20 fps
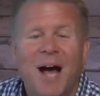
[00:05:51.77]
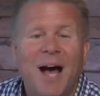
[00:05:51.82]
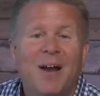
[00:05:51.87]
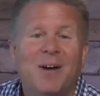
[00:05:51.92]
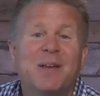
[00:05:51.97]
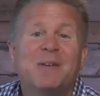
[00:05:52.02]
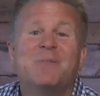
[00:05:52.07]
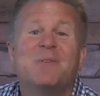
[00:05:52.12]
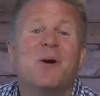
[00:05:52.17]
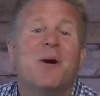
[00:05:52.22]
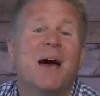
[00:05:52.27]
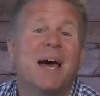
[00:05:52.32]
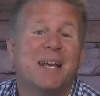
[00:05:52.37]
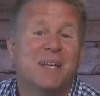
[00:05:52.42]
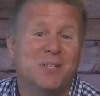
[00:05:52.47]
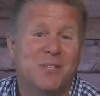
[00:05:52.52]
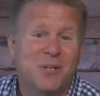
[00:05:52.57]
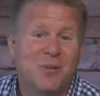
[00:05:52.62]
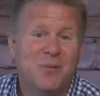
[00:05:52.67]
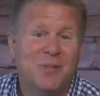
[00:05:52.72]
I don't even know how
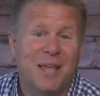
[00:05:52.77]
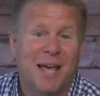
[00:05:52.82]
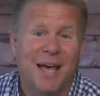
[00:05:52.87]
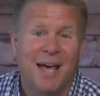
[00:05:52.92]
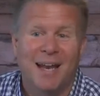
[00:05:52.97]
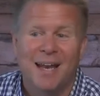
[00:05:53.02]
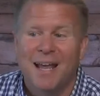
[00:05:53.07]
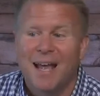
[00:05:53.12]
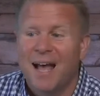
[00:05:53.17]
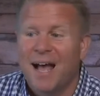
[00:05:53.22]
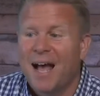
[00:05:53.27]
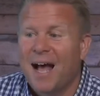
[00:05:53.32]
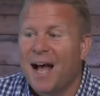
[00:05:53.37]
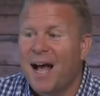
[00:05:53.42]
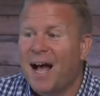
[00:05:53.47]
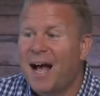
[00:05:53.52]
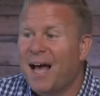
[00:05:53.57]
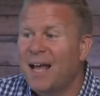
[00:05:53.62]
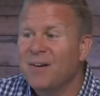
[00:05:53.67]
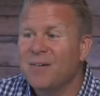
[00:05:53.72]
to do that.
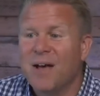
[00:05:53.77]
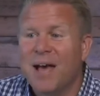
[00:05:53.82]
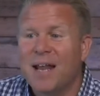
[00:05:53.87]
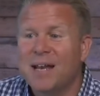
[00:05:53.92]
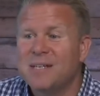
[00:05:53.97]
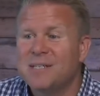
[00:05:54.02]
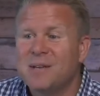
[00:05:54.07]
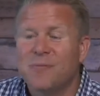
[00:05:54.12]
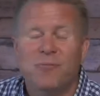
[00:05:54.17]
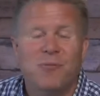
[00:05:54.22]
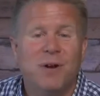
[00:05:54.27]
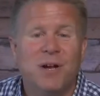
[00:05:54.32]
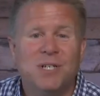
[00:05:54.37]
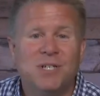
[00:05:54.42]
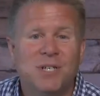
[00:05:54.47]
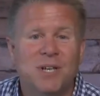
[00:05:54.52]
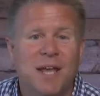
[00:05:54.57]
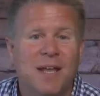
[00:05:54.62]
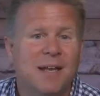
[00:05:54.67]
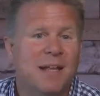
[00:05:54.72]
I don't know how to
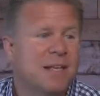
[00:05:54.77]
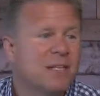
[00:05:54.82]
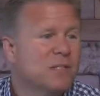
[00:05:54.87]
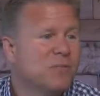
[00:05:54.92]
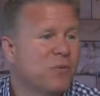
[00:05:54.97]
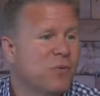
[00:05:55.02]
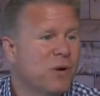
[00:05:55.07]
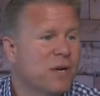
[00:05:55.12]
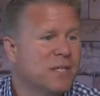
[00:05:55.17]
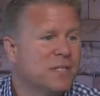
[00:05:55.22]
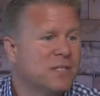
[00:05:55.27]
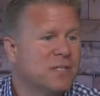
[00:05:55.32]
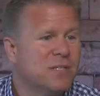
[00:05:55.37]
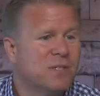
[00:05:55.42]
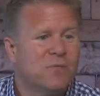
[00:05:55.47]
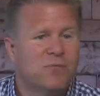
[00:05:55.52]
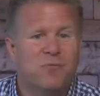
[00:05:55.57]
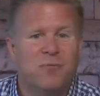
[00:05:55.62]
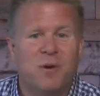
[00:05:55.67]
differentiate His voice